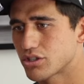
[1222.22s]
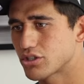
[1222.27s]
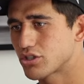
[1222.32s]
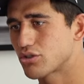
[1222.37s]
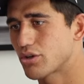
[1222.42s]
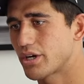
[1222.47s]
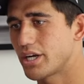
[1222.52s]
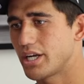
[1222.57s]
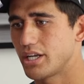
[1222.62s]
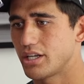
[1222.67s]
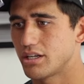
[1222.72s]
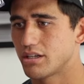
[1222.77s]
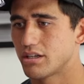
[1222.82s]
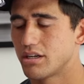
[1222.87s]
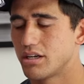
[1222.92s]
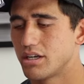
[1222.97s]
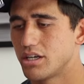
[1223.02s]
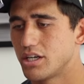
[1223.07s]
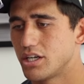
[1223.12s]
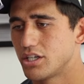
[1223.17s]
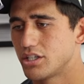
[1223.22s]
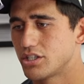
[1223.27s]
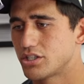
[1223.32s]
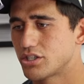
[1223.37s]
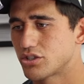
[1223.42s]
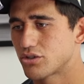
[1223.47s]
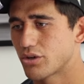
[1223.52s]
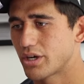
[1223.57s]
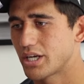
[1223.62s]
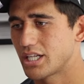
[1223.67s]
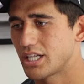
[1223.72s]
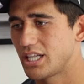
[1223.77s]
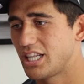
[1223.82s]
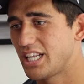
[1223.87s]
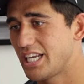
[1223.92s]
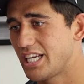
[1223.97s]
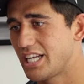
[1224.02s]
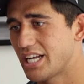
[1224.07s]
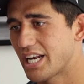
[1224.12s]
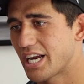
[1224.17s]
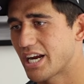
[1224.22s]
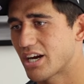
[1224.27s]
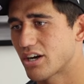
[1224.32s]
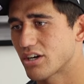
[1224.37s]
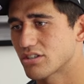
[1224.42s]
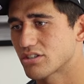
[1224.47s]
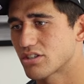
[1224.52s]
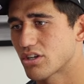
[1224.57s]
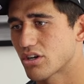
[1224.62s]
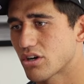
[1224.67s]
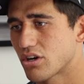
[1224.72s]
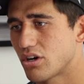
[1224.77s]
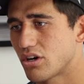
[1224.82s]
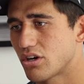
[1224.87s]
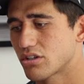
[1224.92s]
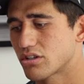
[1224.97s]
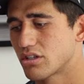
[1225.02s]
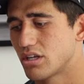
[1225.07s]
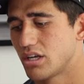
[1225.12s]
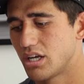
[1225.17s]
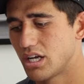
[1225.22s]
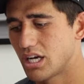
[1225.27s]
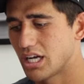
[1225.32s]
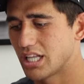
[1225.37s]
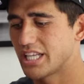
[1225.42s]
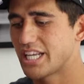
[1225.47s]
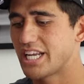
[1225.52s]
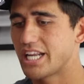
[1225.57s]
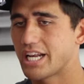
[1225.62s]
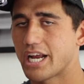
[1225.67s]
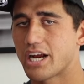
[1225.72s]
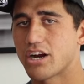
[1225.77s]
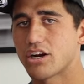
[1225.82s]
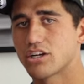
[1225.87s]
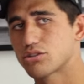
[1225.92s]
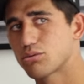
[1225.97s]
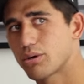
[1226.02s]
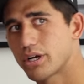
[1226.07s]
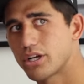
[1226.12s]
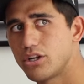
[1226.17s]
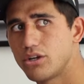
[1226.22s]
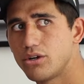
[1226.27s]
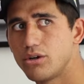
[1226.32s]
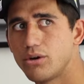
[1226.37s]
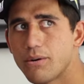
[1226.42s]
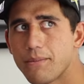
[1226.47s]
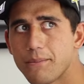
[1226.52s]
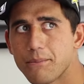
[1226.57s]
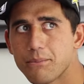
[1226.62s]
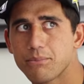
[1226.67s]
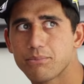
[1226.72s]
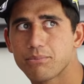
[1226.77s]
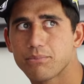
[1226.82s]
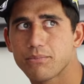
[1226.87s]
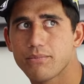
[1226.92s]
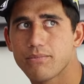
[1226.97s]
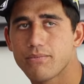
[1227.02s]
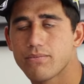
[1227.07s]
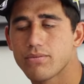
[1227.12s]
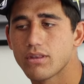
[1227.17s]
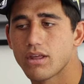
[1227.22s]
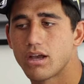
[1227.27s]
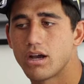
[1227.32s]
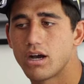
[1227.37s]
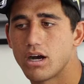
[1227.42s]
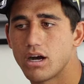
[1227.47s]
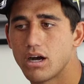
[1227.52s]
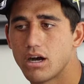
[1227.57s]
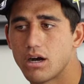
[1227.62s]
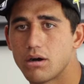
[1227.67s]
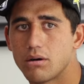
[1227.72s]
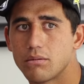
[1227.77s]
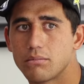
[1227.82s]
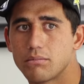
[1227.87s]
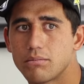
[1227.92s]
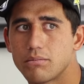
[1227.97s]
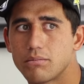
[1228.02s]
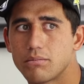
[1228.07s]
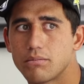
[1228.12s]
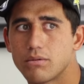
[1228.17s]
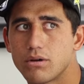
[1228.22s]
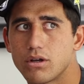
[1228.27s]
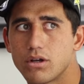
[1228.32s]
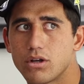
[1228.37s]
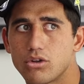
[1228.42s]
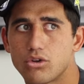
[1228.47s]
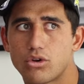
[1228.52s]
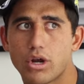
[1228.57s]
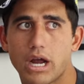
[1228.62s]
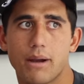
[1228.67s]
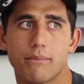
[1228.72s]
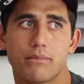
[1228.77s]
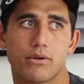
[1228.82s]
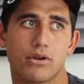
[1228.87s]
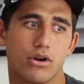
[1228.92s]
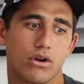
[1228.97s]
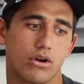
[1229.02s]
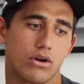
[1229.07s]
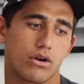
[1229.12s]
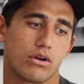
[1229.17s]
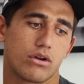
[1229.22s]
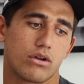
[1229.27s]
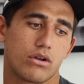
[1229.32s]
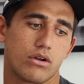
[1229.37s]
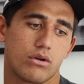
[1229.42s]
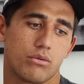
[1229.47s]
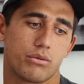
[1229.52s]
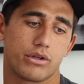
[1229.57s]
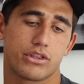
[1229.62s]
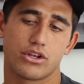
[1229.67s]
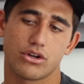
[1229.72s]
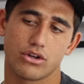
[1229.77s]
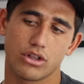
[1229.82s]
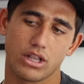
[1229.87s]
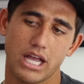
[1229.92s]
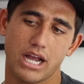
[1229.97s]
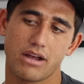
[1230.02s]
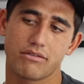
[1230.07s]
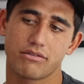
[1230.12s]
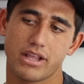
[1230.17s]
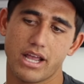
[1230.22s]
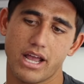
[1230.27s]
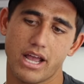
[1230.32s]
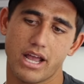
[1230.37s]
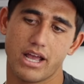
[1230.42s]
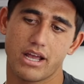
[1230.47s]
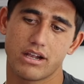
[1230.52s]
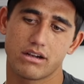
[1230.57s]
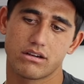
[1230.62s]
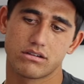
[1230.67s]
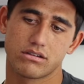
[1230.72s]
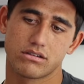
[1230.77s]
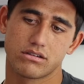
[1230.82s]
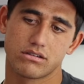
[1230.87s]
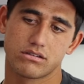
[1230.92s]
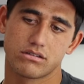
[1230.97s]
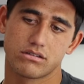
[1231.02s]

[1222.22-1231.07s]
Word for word: straight, straight lean airs, they're called. A lean air is when you um, grab your with your left hand,